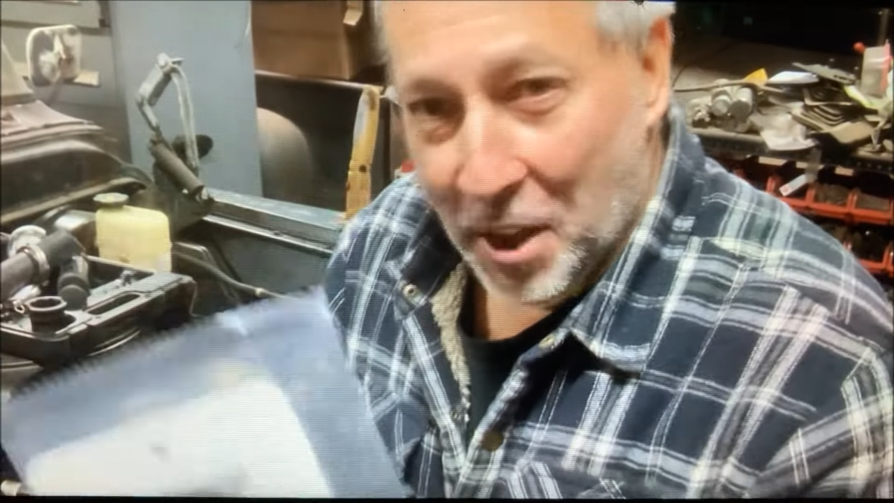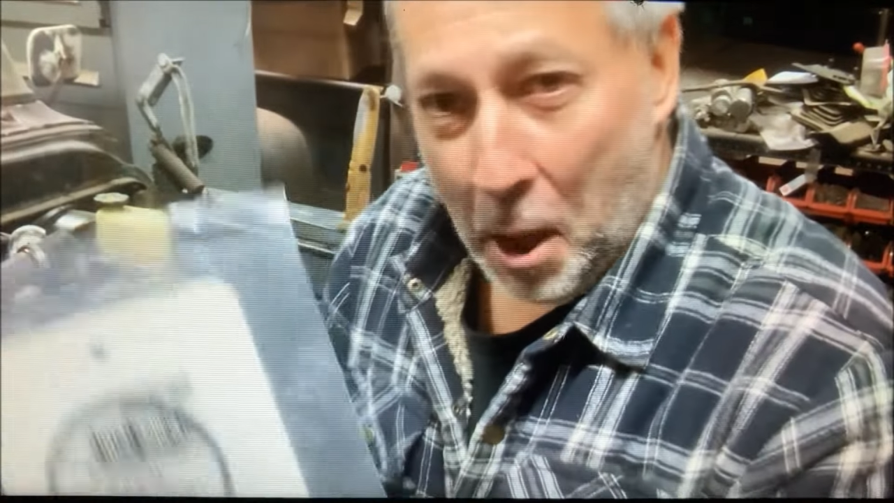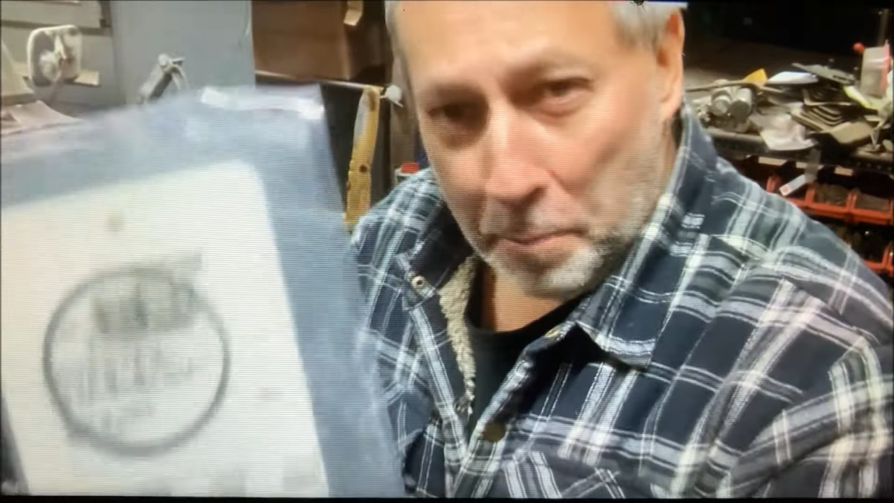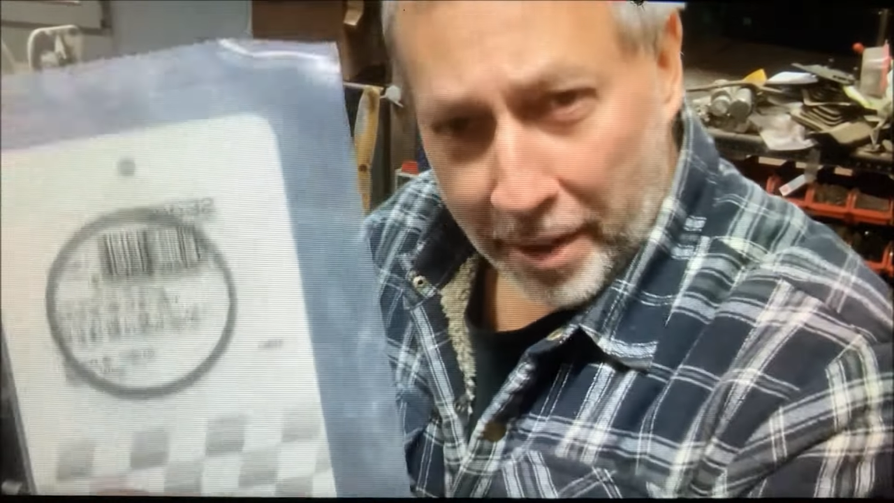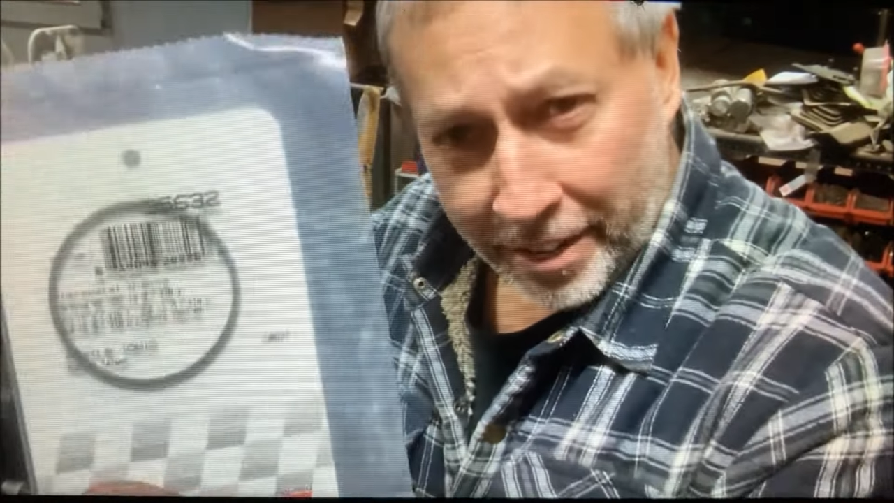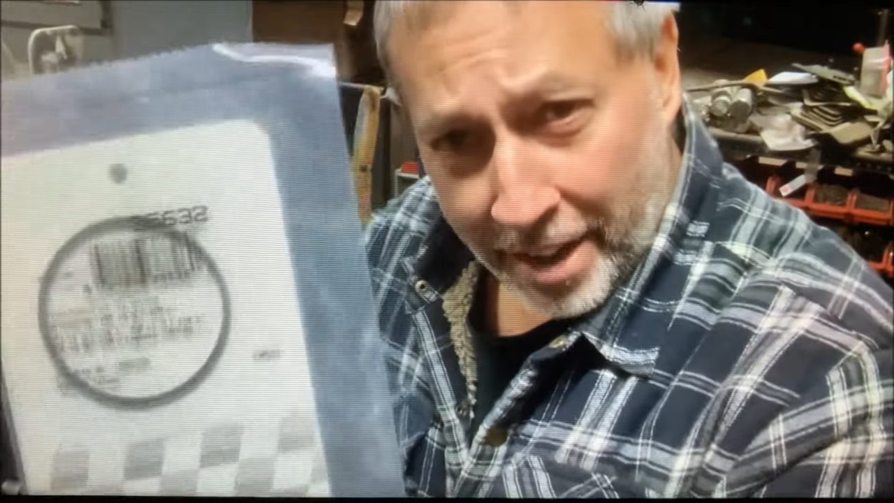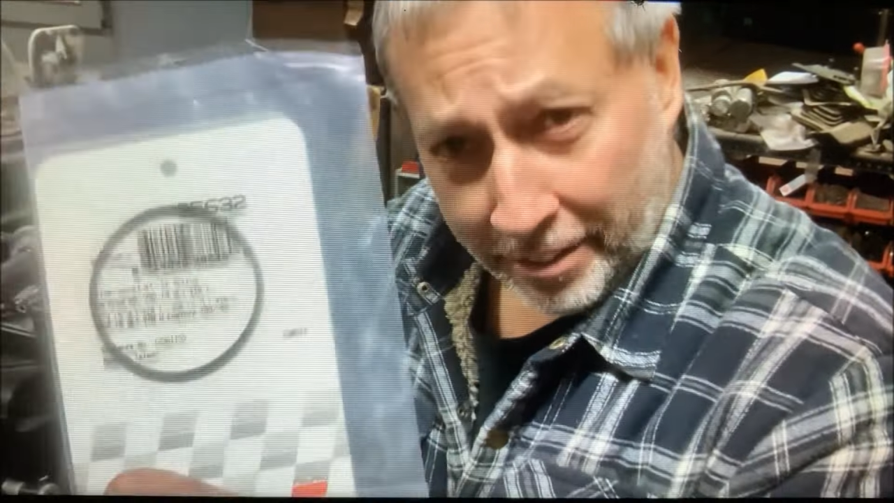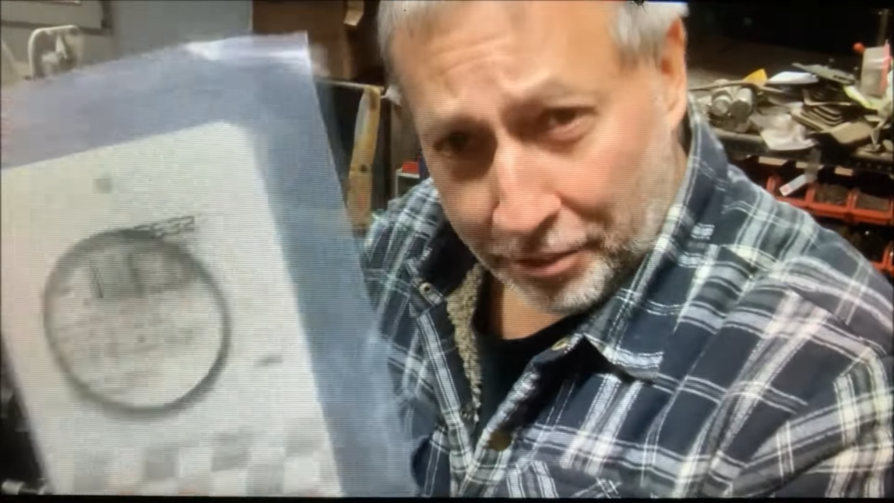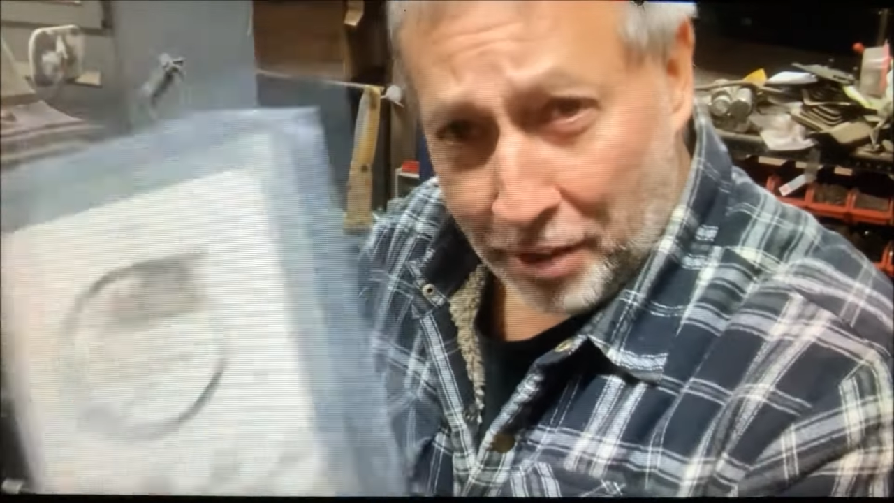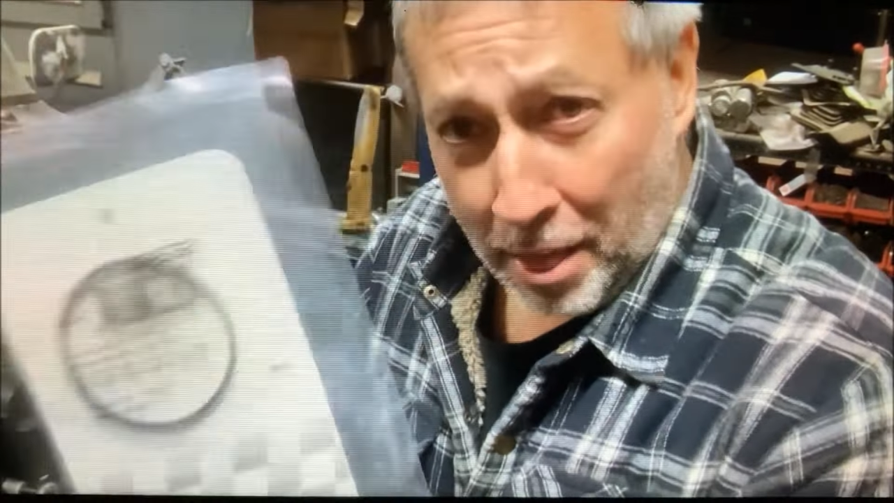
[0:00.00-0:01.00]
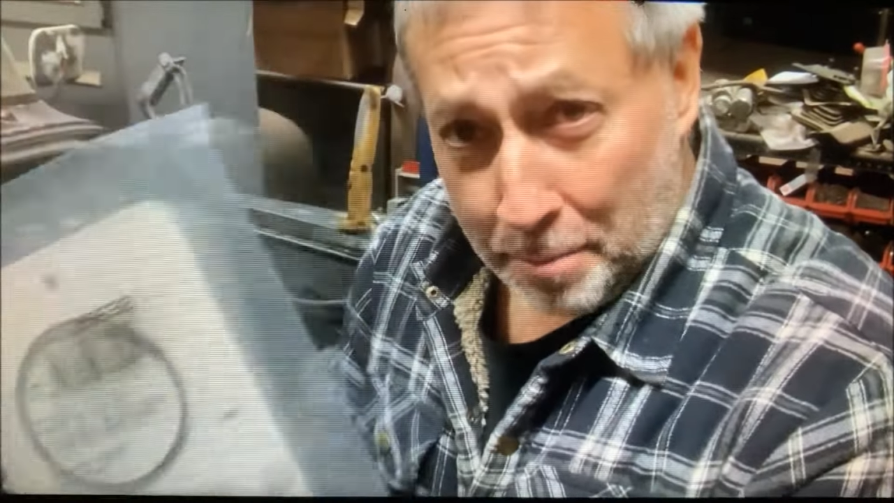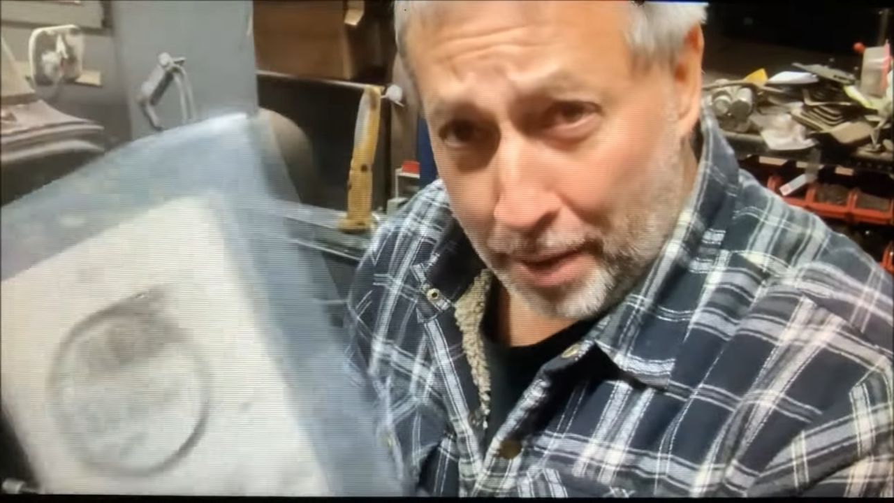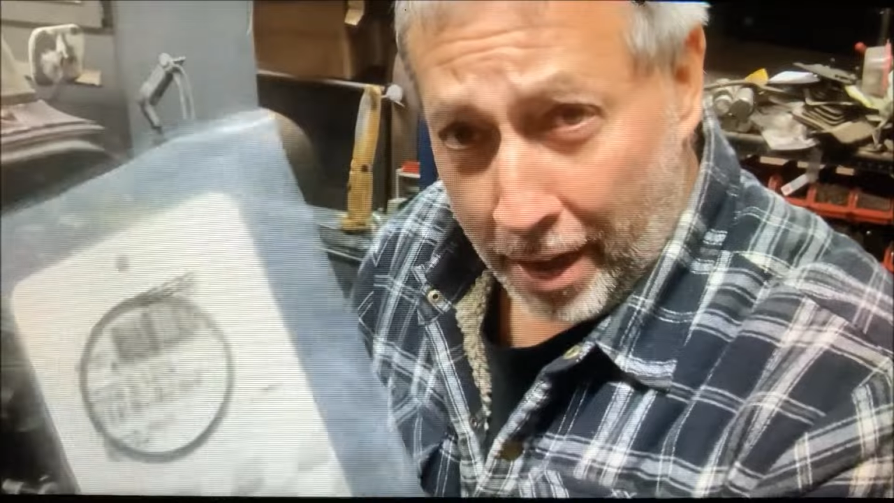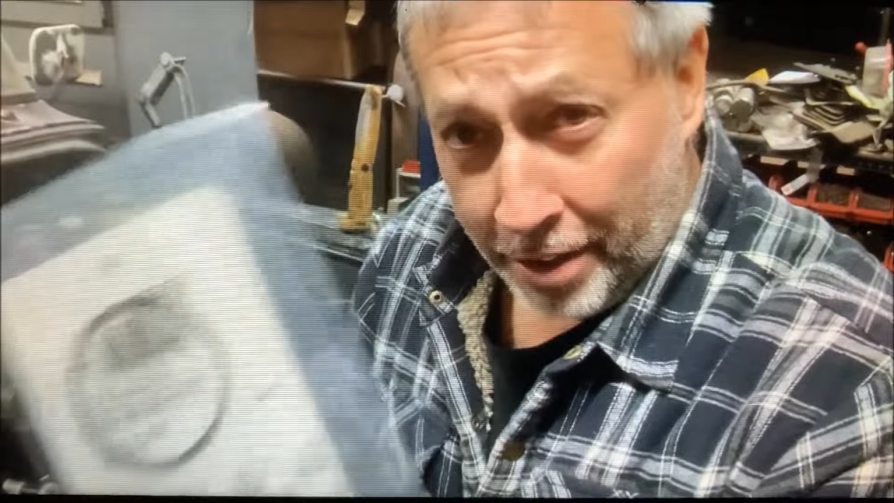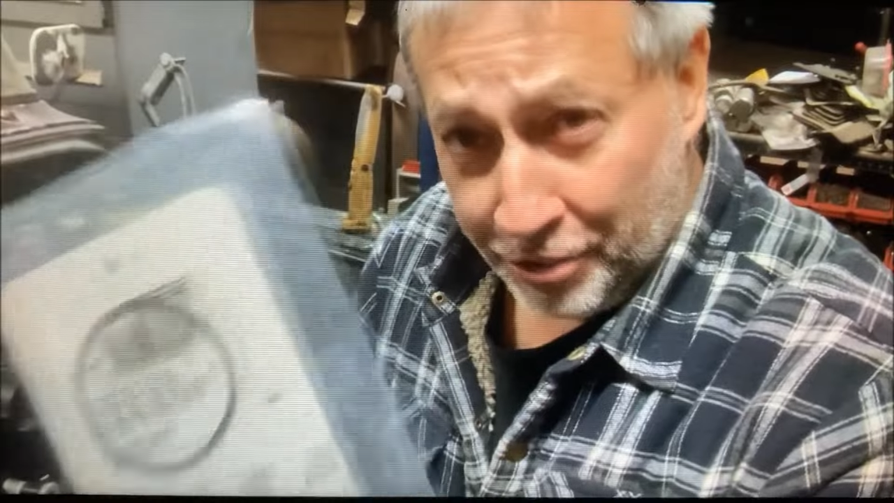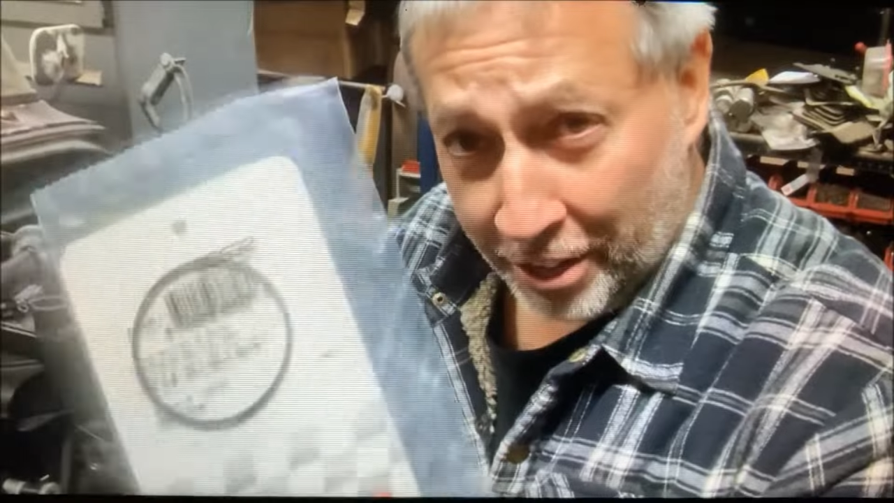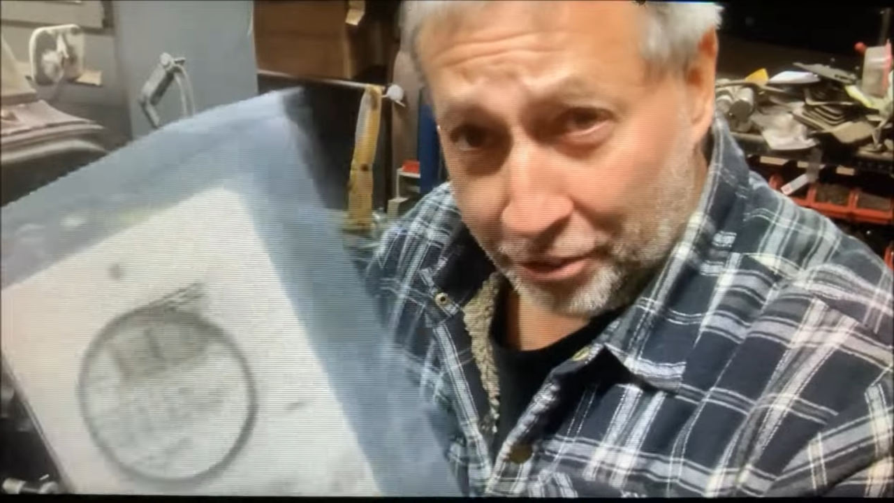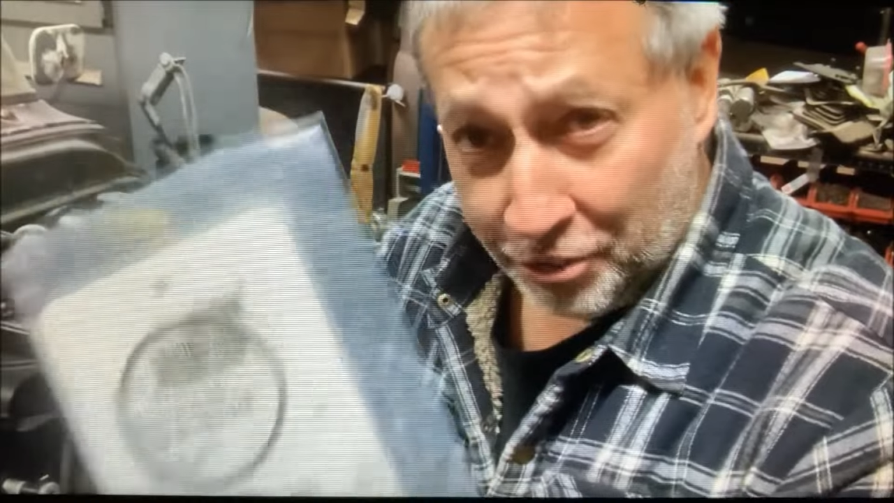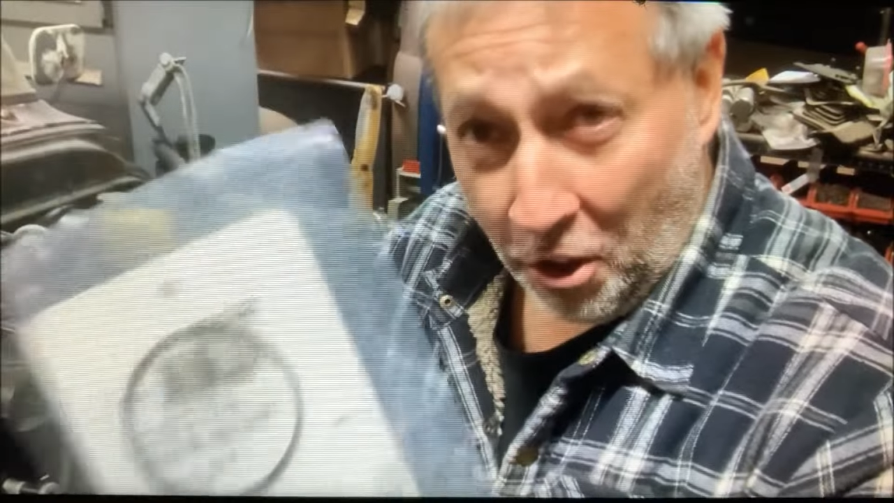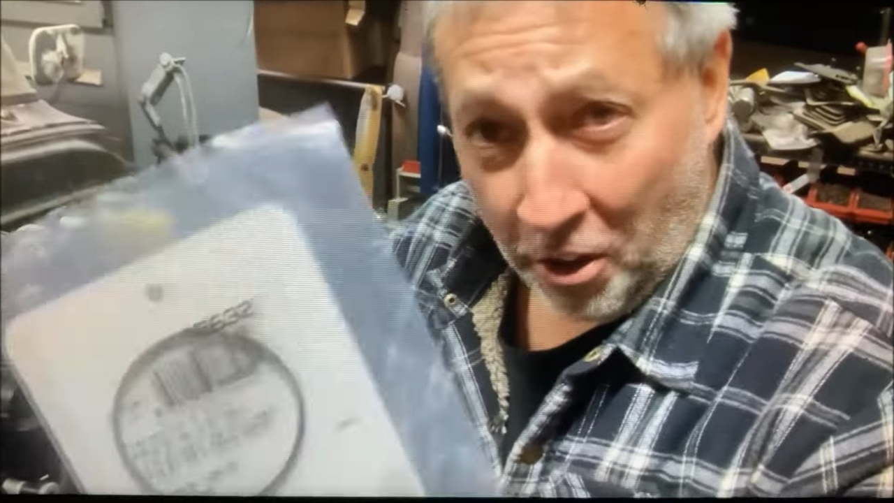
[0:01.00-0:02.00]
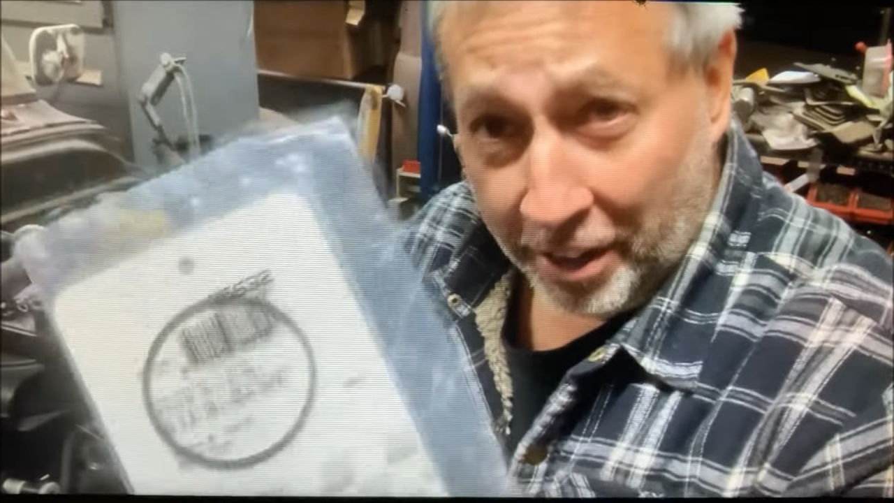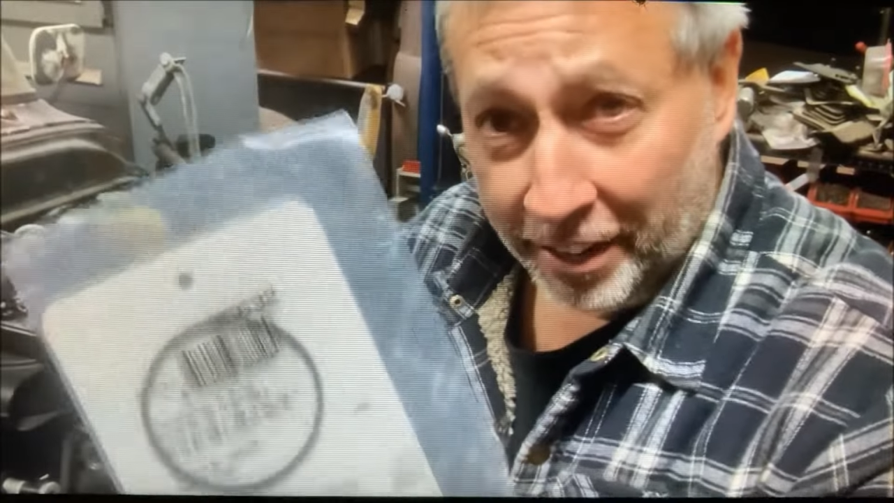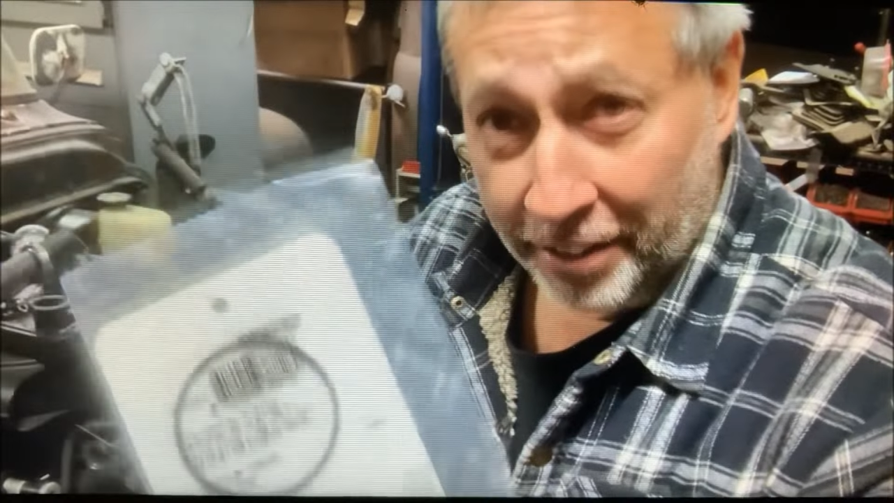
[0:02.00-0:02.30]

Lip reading: I'm going to take this out of the package and install it,